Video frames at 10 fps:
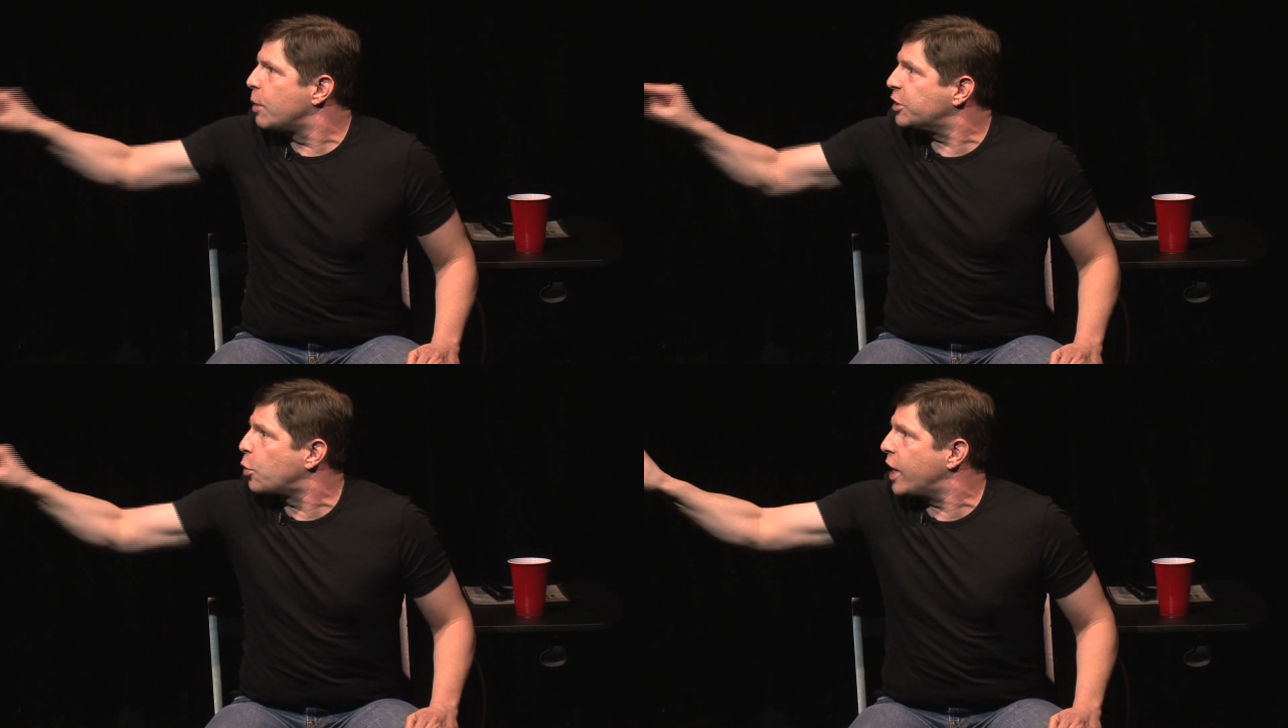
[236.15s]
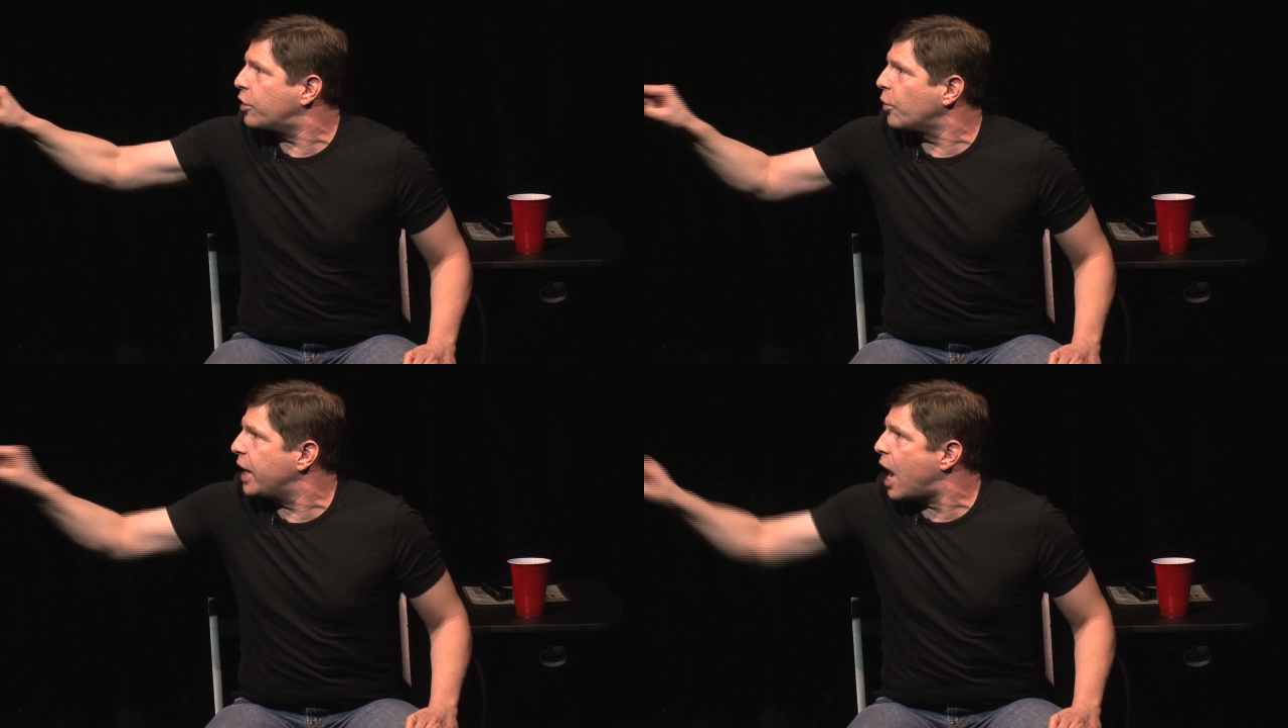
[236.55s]
number
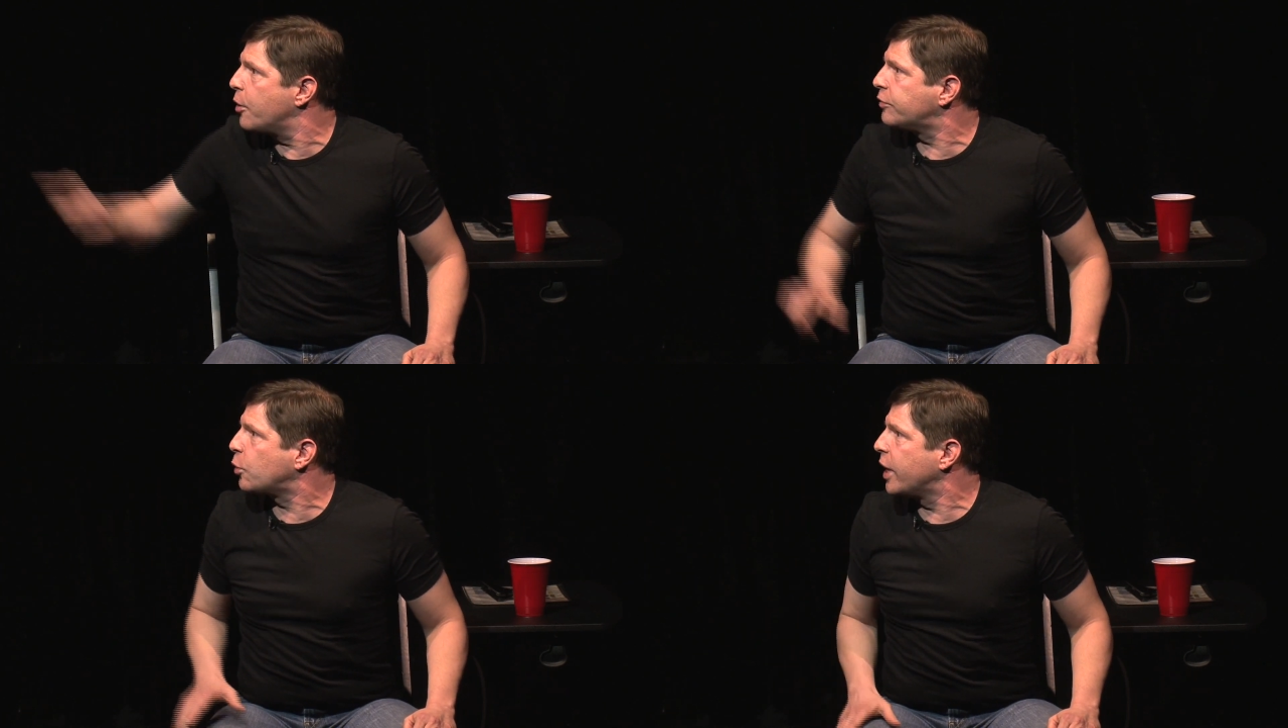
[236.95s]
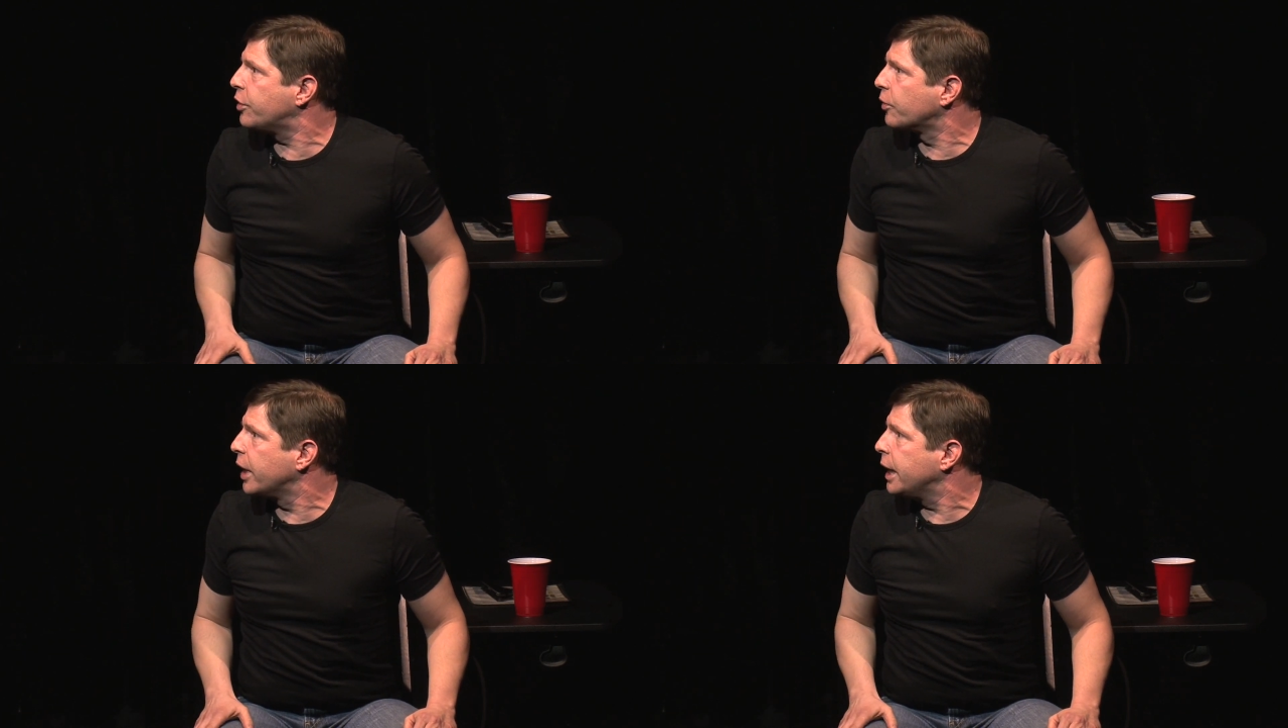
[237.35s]
23 out of
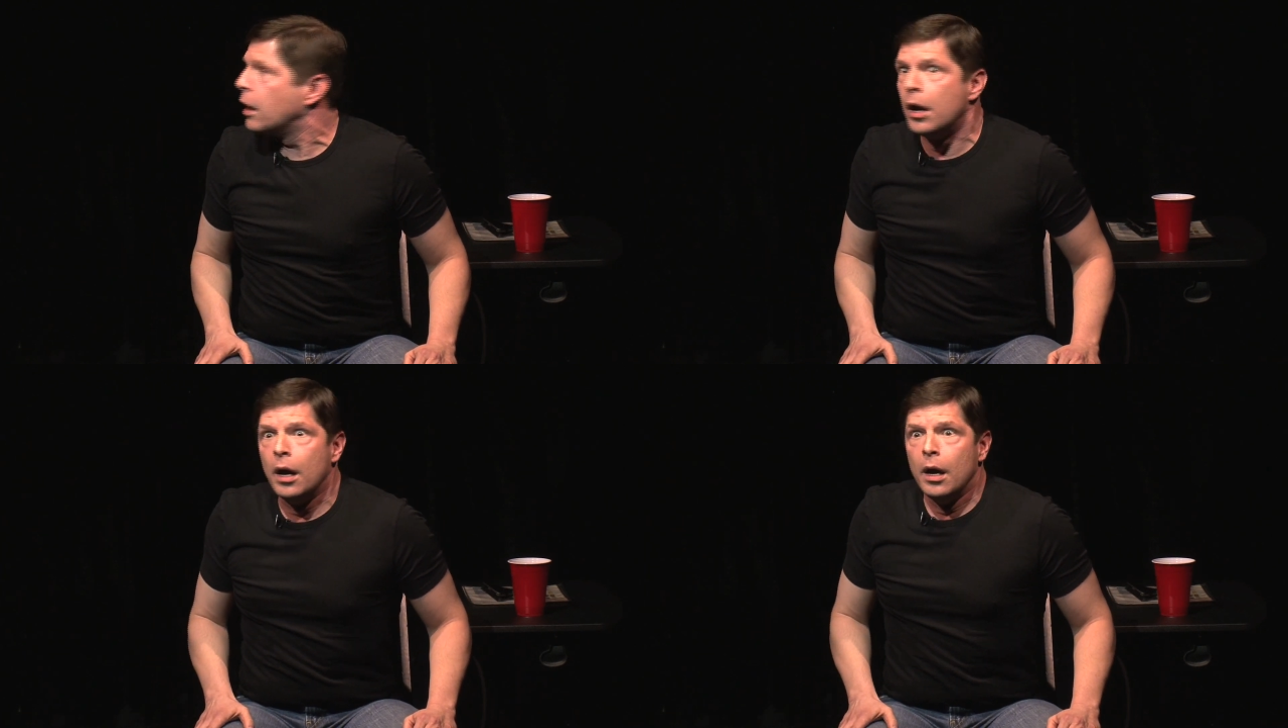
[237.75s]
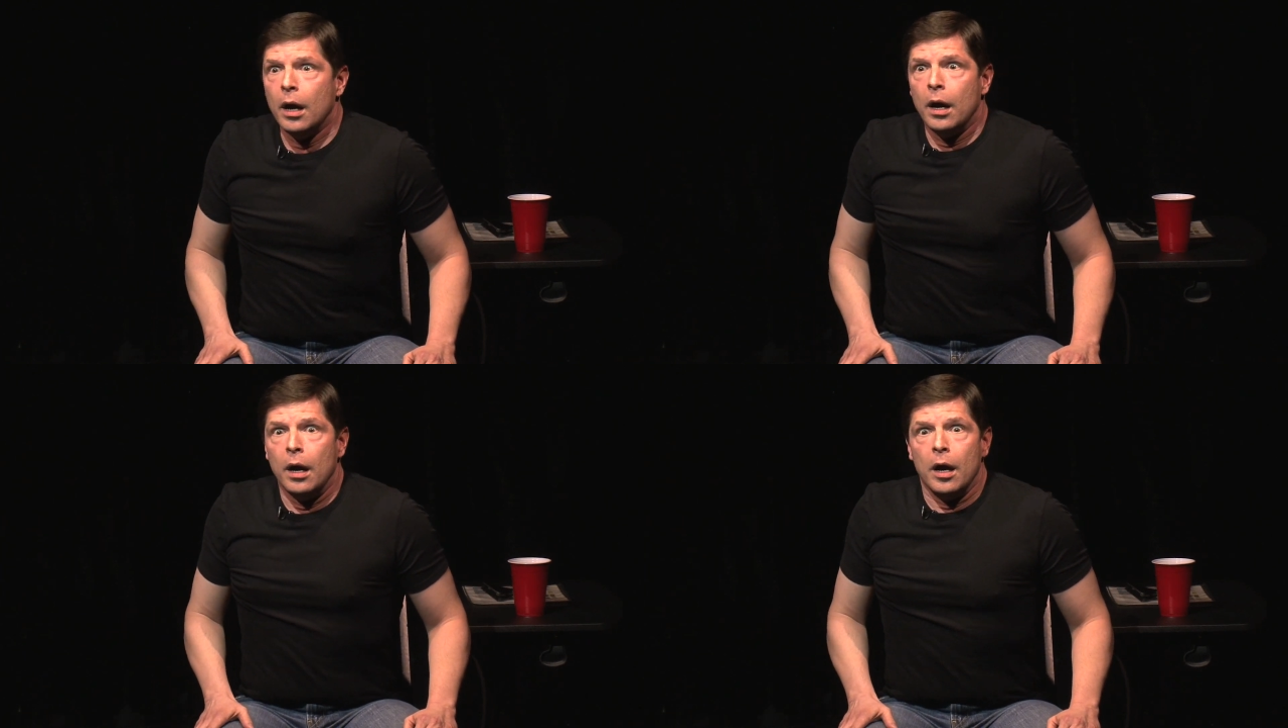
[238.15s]
23.
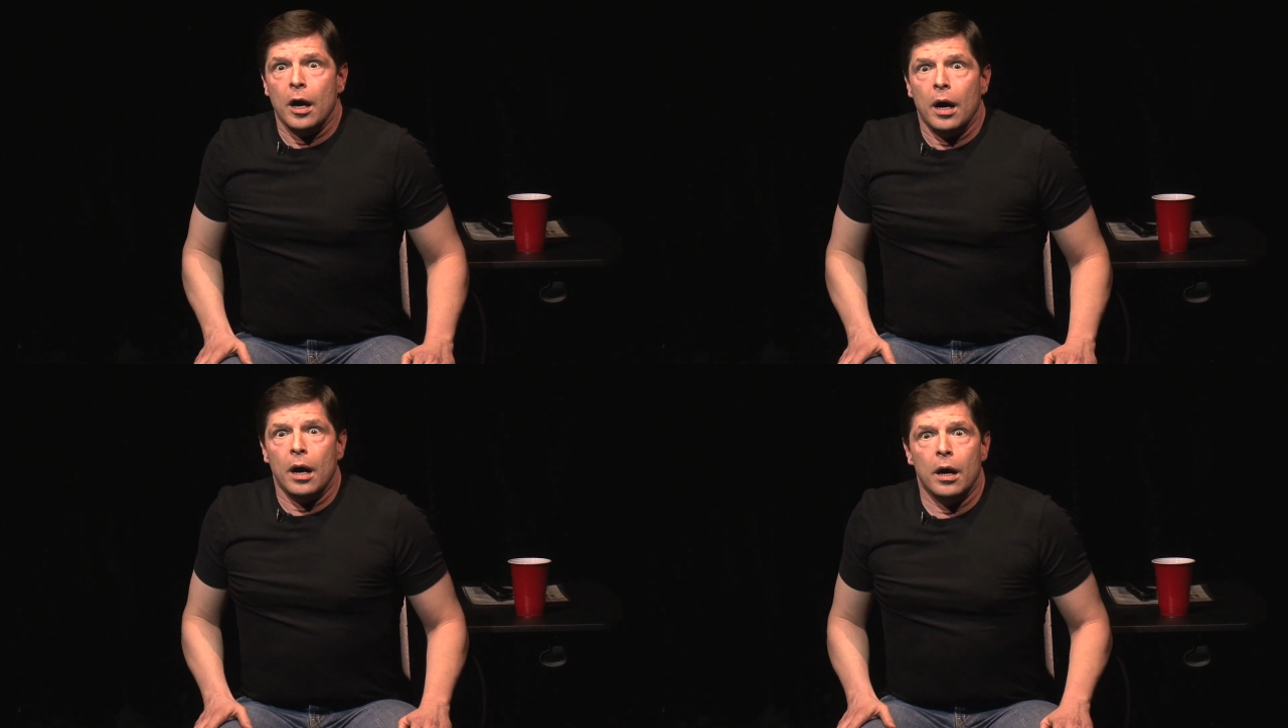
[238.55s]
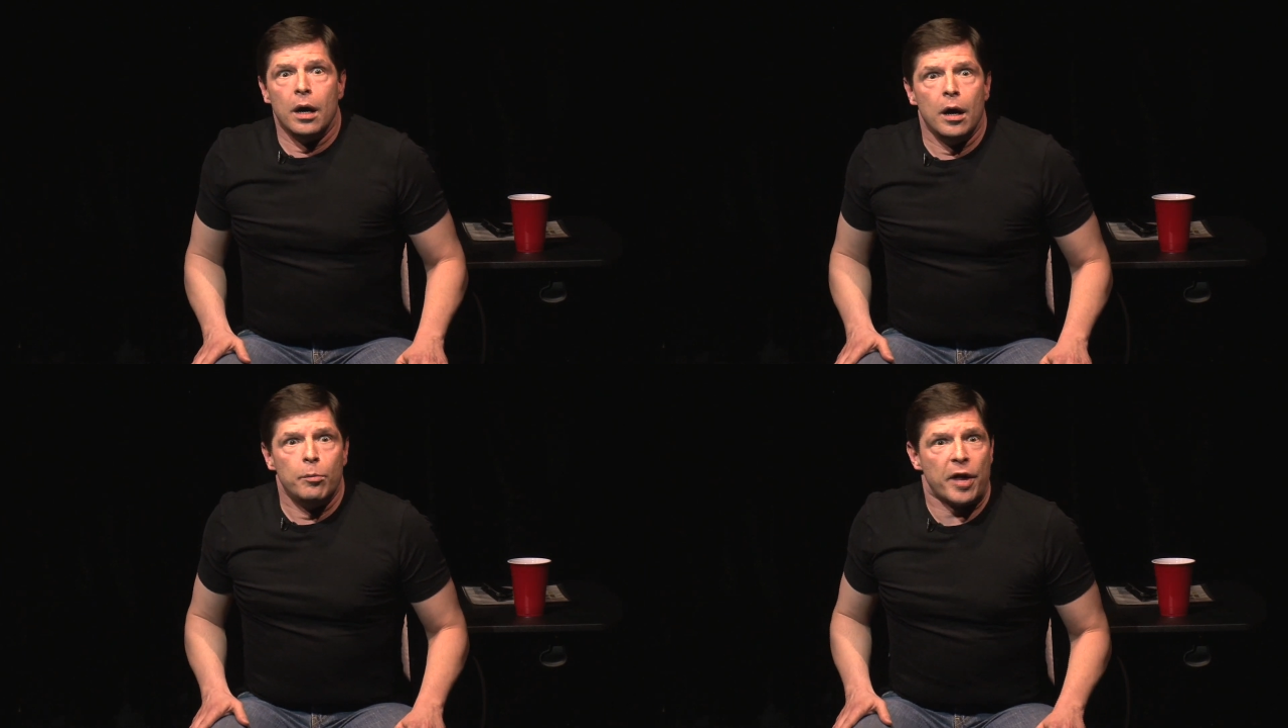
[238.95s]

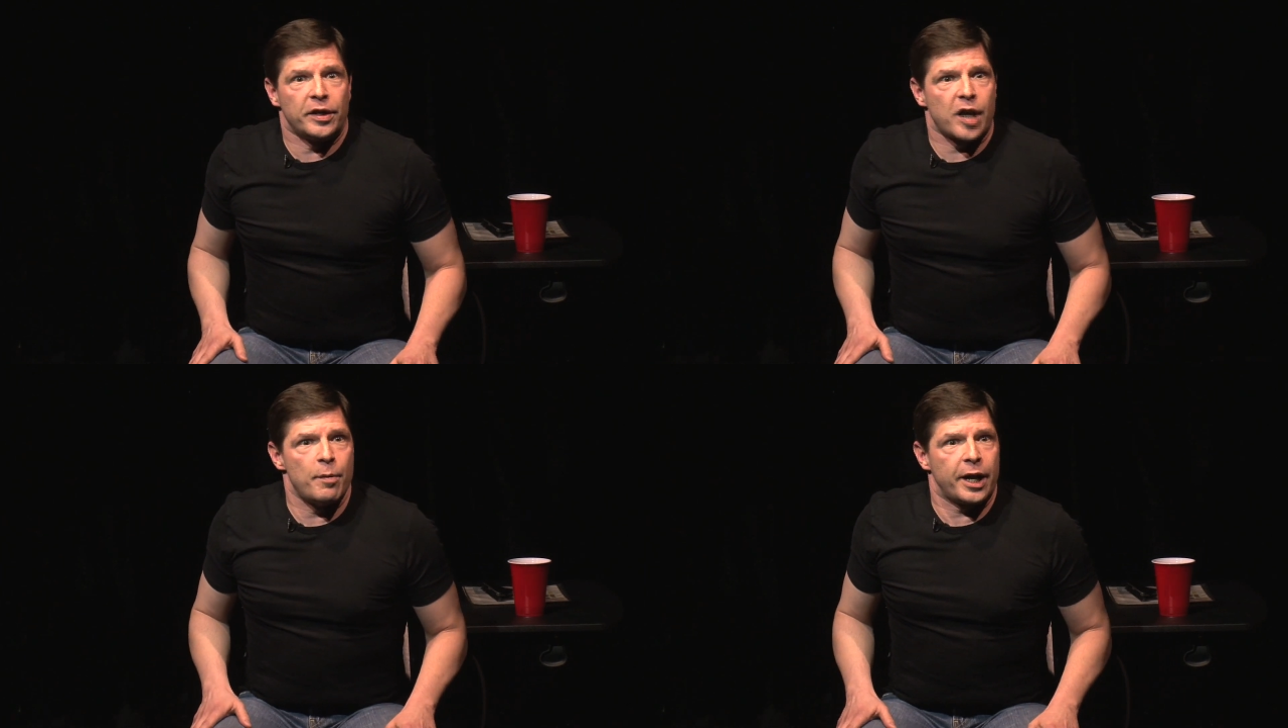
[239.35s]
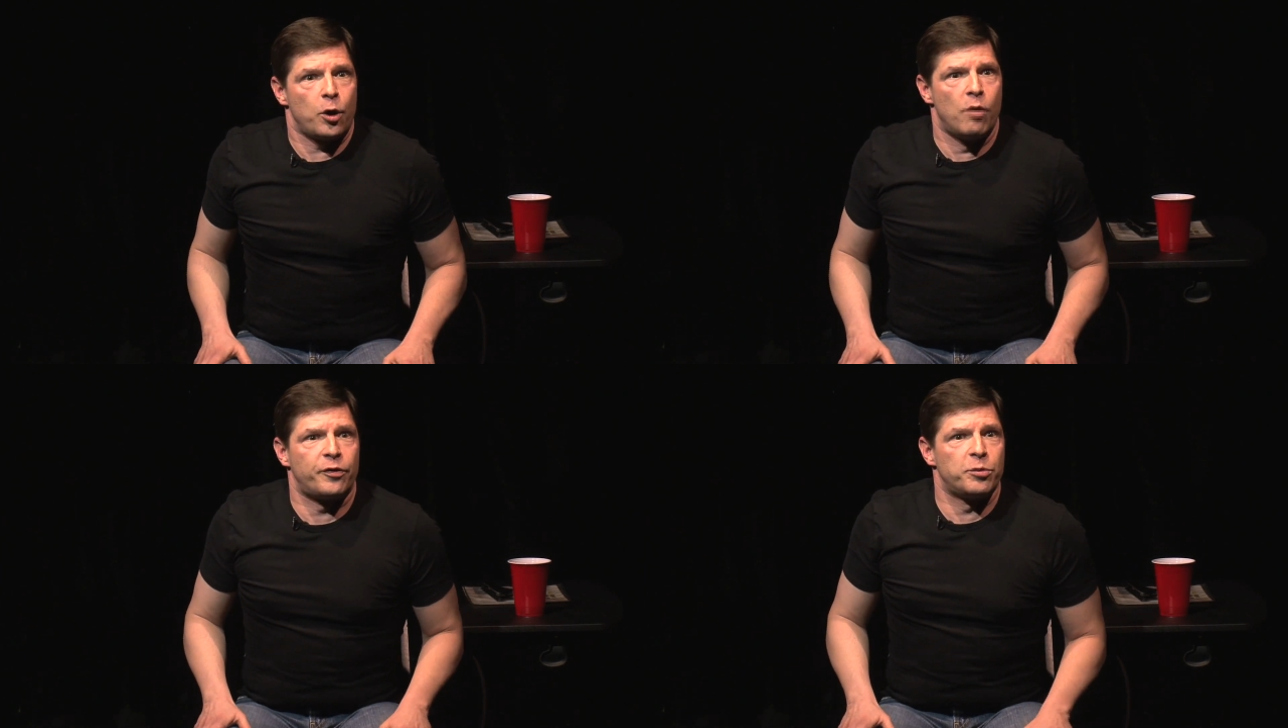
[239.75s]
By the time I got home